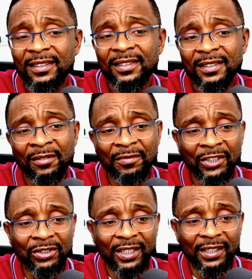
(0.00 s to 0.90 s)

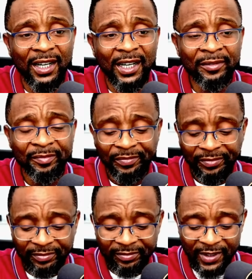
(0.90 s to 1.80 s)
Unfortunate, right?
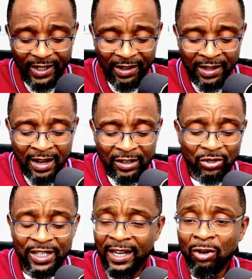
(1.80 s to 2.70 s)
So,
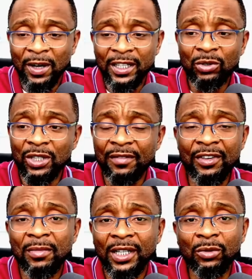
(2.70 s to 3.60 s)
yeah, nobody will give you
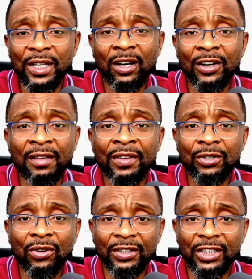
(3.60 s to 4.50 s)
money without giving you
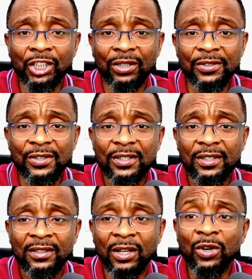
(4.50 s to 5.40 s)
conditions.
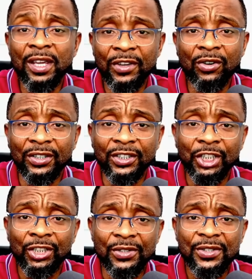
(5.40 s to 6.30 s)
They will give you
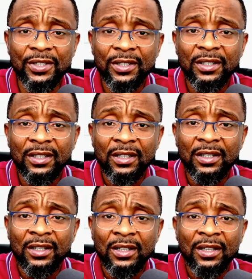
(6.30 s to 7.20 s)
conditions.
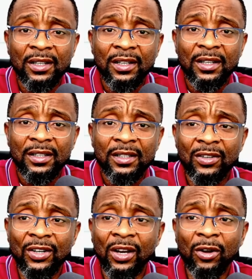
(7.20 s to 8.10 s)
So the
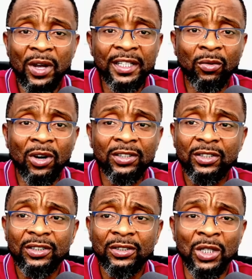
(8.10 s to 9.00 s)
only way the world
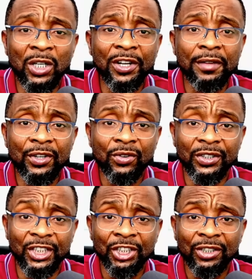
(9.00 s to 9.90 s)
will not give you
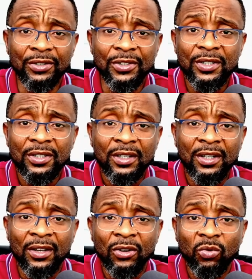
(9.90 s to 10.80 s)
conditions
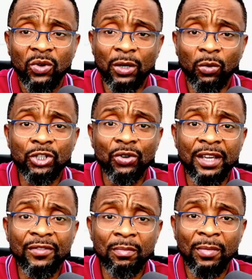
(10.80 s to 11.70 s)
when they want to give
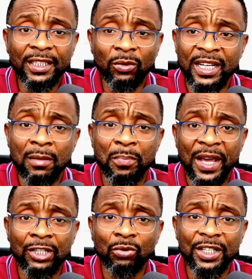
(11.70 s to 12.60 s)
you money, when they beg
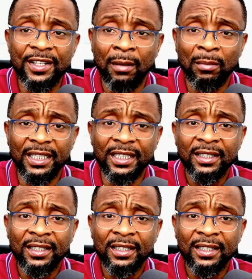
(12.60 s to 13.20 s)
you with their money,